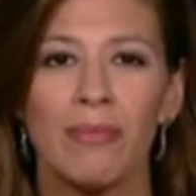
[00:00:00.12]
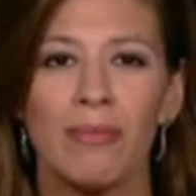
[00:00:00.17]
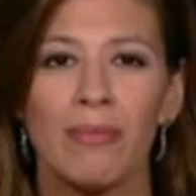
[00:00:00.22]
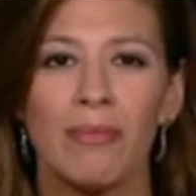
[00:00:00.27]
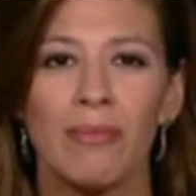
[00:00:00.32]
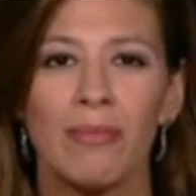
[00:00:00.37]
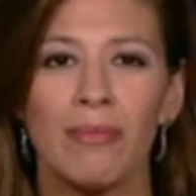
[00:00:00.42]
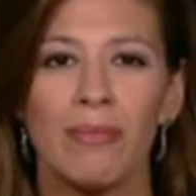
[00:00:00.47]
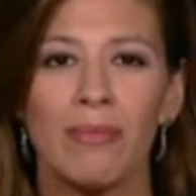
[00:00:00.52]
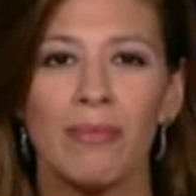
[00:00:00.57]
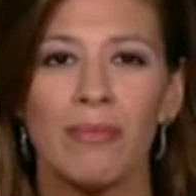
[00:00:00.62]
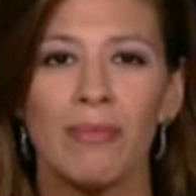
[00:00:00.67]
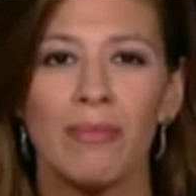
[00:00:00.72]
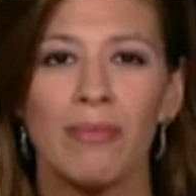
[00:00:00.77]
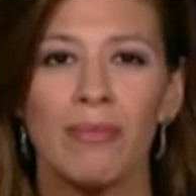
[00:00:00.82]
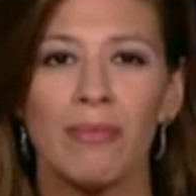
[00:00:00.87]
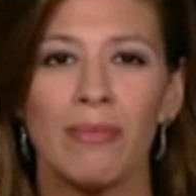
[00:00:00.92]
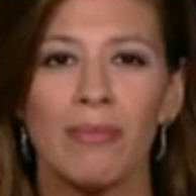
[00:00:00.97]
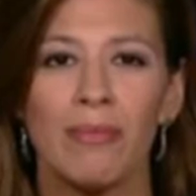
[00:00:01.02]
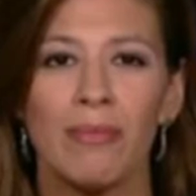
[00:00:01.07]

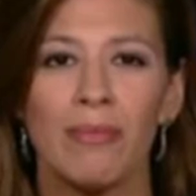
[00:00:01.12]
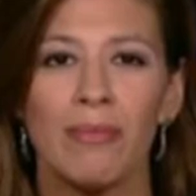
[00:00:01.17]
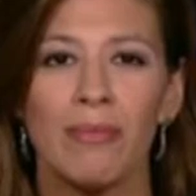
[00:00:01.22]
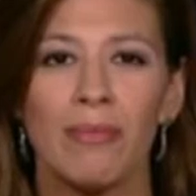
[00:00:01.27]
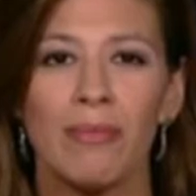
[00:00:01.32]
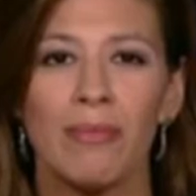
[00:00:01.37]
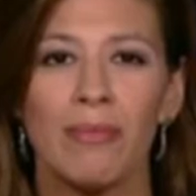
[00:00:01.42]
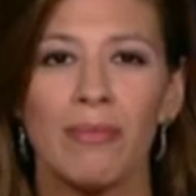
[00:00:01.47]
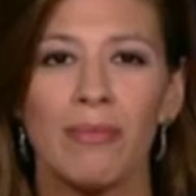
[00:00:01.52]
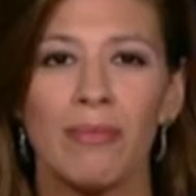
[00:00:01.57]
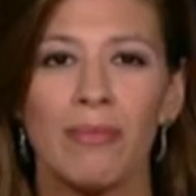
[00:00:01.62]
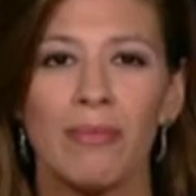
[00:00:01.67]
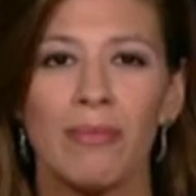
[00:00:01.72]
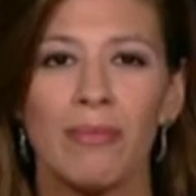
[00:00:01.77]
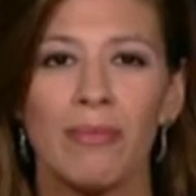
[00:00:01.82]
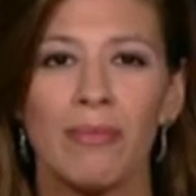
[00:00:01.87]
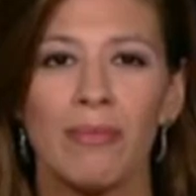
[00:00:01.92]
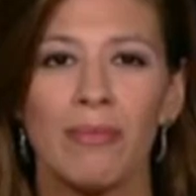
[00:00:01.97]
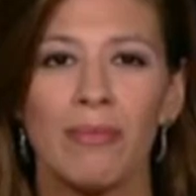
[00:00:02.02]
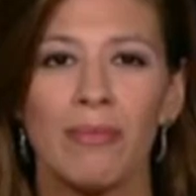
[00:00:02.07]

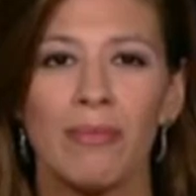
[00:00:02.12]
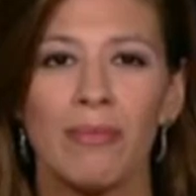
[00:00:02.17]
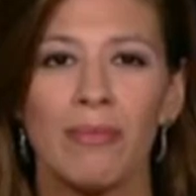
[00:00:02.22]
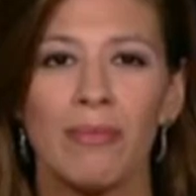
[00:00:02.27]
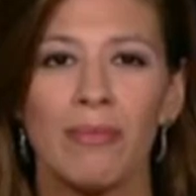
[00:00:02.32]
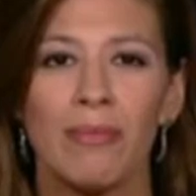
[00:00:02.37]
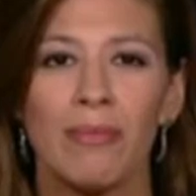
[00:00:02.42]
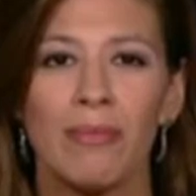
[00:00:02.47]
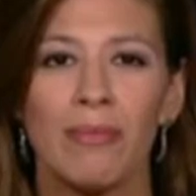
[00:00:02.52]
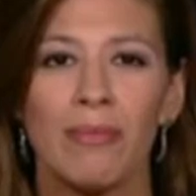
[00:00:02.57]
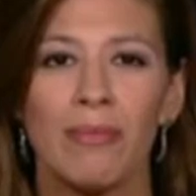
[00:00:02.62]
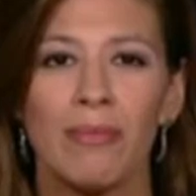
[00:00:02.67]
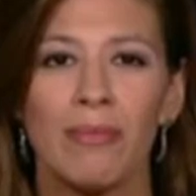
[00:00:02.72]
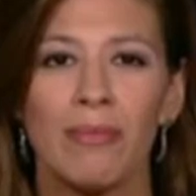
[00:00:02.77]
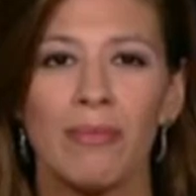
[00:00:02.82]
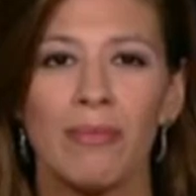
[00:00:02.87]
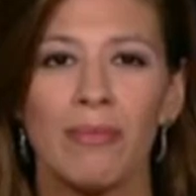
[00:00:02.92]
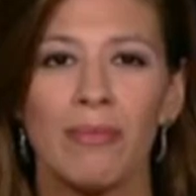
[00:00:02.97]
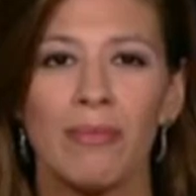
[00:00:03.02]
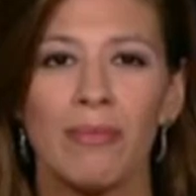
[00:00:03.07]

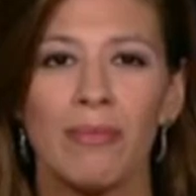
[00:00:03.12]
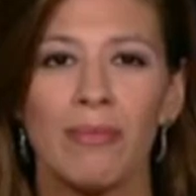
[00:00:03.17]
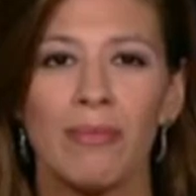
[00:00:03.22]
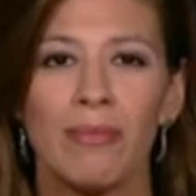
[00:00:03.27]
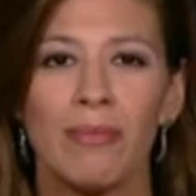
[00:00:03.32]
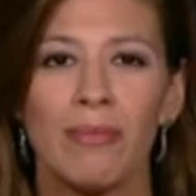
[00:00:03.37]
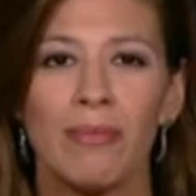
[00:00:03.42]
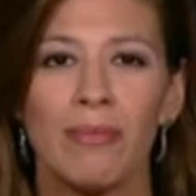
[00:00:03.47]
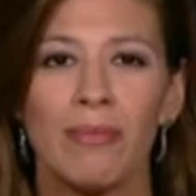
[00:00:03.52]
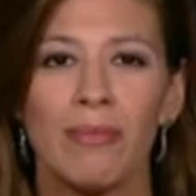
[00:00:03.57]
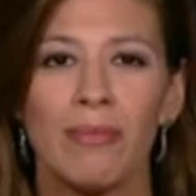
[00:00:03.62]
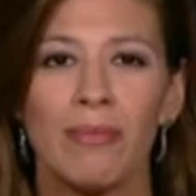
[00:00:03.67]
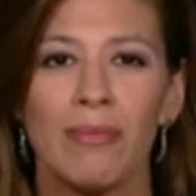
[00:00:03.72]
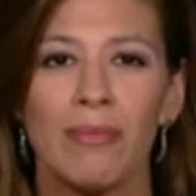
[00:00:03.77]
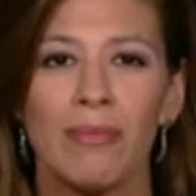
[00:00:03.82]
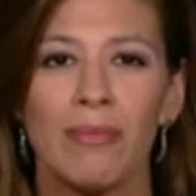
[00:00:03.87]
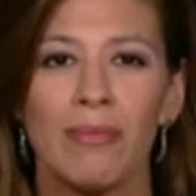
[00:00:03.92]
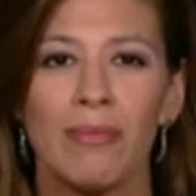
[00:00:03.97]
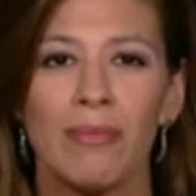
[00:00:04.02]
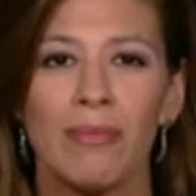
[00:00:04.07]

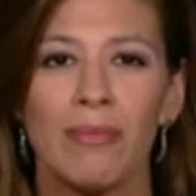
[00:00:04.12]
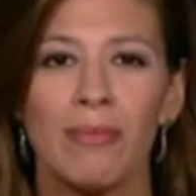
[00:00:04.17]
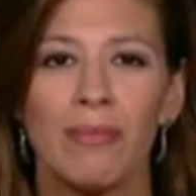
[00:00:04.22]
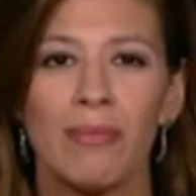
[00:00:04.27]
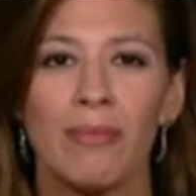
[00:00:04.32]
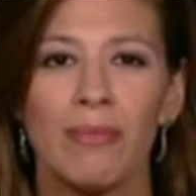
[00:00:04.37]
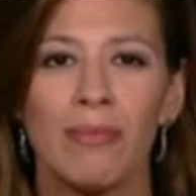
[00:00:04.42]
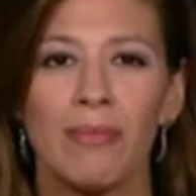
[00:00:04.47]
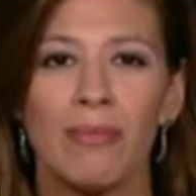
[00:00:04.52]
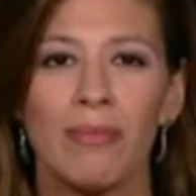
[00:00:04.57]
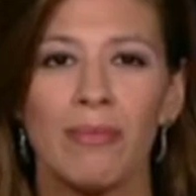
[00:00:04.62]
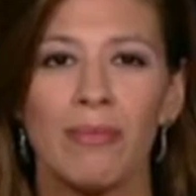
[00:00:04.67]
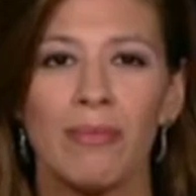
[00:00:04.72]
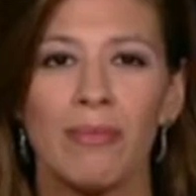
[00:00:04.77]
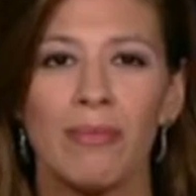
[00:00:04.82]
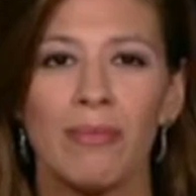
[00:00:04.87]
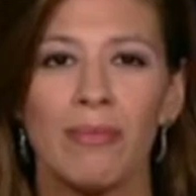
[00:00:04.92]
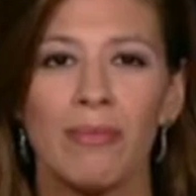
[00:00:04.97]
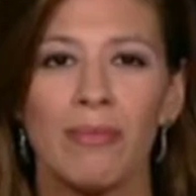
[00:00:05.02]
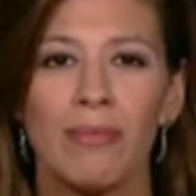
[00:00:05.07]

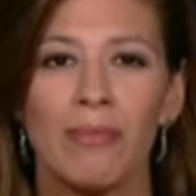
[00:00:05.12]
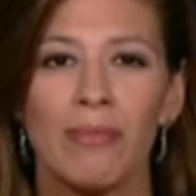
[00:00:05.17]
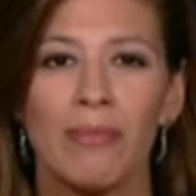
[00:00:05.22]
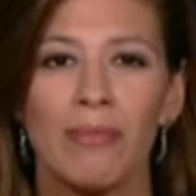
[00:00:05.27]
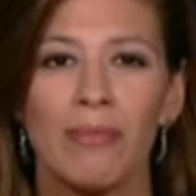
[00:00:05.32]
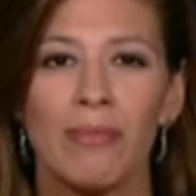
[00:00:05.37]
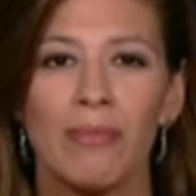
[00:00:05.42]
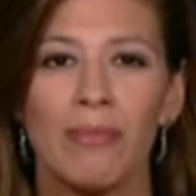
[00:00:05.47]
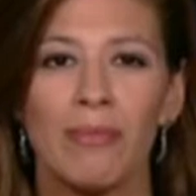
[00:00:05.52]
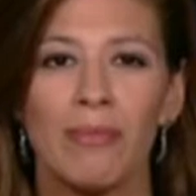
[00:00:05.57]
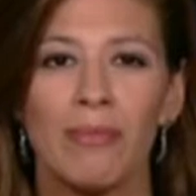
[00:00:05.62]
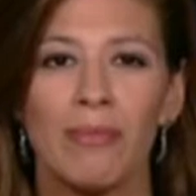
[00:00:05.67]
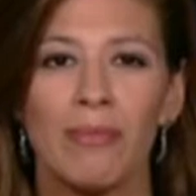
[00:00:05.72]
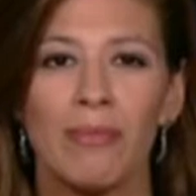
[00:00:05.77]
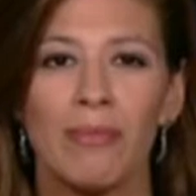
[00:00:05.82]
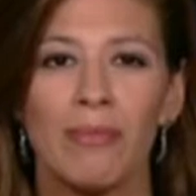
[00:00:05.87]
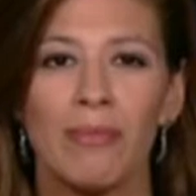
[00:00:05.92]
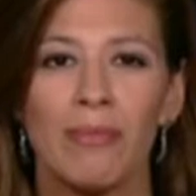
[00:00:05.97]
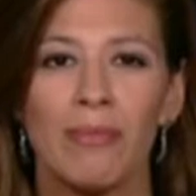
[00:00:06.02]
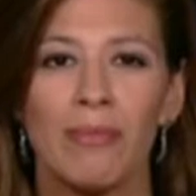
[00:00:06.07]

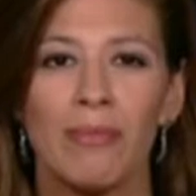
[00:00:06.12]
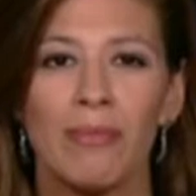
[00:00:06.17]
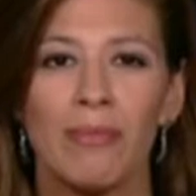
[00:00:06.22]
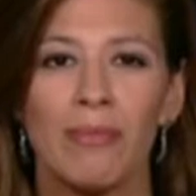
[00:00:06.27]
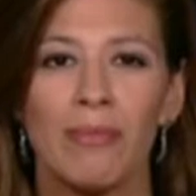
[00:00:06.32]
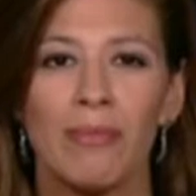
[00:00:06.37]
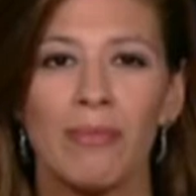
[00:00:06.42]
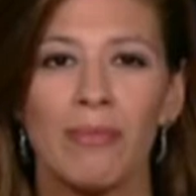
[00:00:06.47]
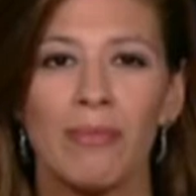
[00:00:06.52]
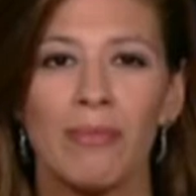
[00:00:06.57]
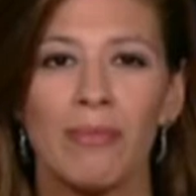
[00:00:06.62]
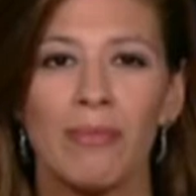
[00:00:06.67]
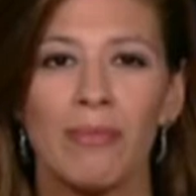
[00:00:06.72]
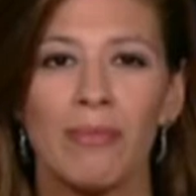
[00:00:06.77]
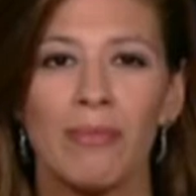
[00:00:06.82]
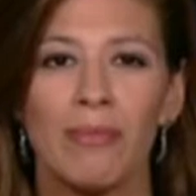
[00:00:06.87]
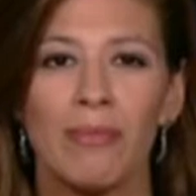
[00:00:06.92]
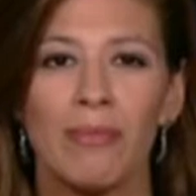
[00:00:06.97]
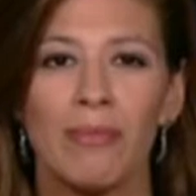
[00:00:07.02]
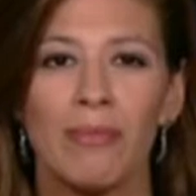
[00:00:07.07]

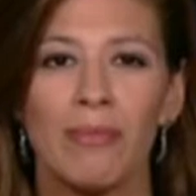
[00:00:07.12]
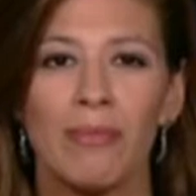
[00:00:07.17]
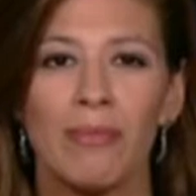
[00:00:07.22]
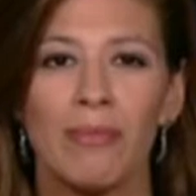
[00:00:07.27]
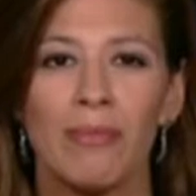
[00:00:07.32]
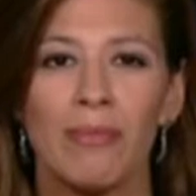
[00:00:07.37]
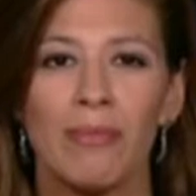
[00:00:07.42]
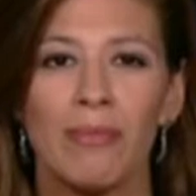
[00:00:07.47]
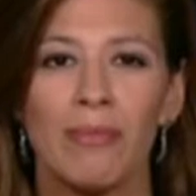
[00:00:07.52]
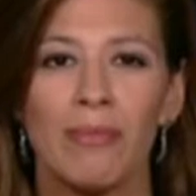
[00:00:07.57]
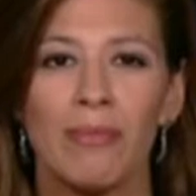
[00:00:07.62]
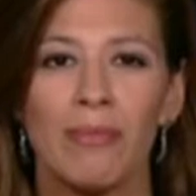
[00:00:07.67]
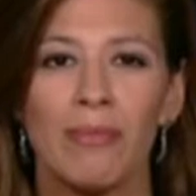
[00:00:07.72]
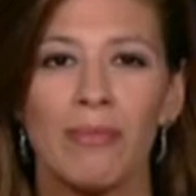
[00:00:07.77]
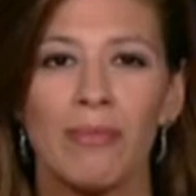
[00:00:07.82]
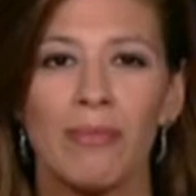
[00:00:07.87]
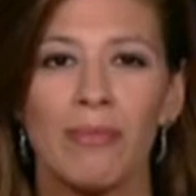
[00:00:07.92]
The face doesn't move, so there is nothing to read.